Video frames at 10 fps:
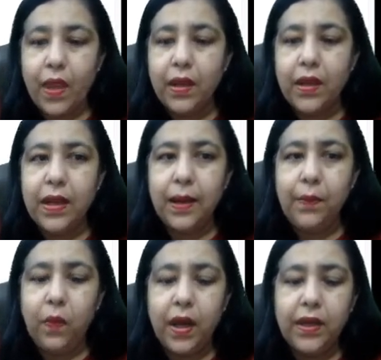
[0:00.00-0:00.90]

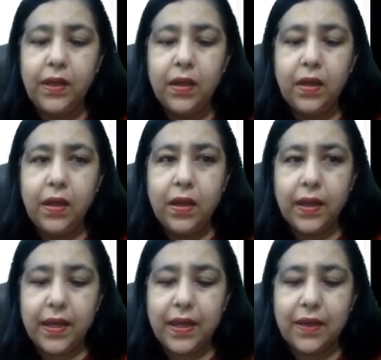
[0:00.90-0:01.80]
num1
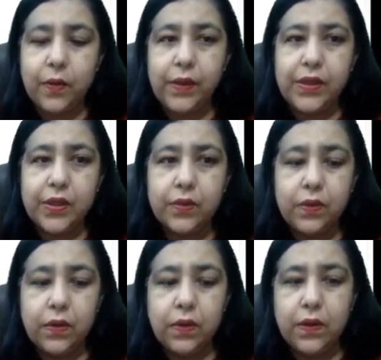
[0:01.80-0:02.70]
equal to
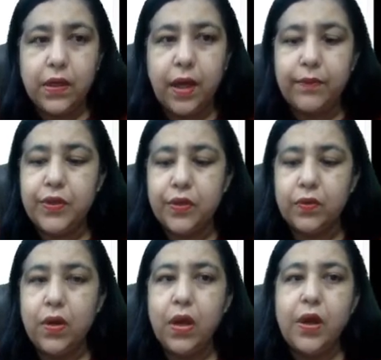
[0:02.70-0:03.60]
num2.
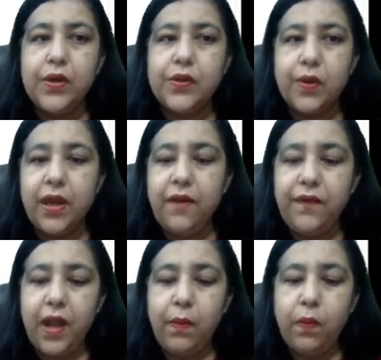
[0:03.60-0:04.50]
So, if
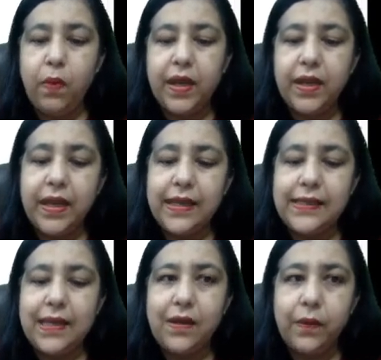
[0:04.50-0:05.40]
num1 is
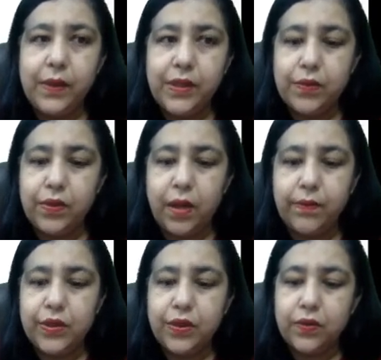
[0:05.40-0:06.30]
equal to
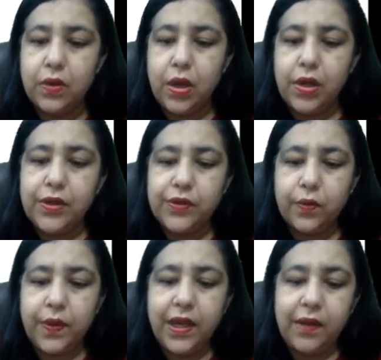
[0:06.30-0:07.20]
num2, so
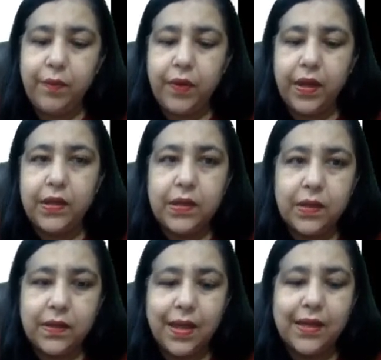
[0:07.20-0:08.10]
we can print
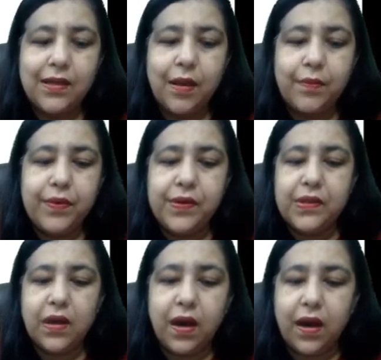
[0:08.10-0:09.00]
that numbers
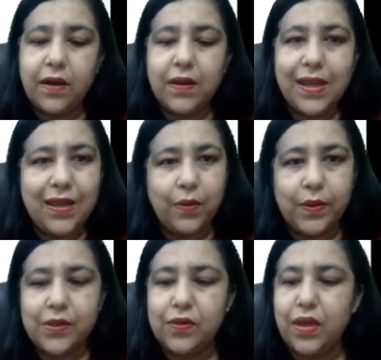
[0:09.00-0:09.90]
are equal.
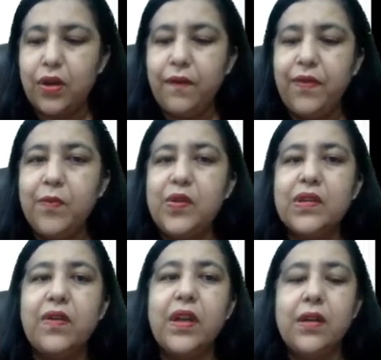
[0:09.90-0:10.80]
So, none of them is
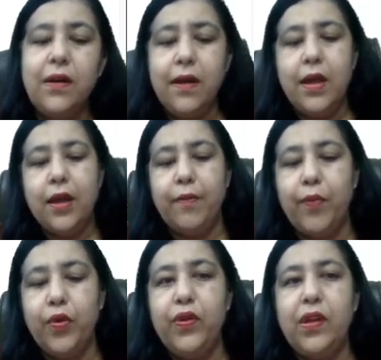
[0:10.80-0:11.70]
greater.
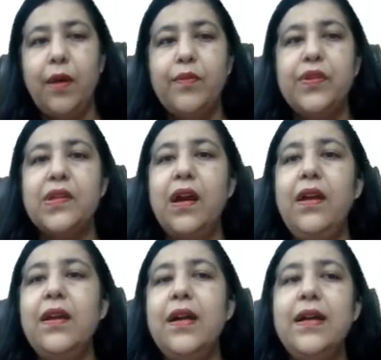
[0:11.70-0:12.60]
Both the numbers are
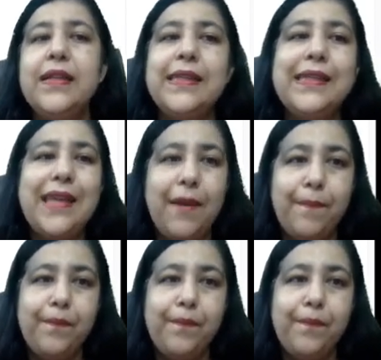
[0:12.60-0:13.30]
same.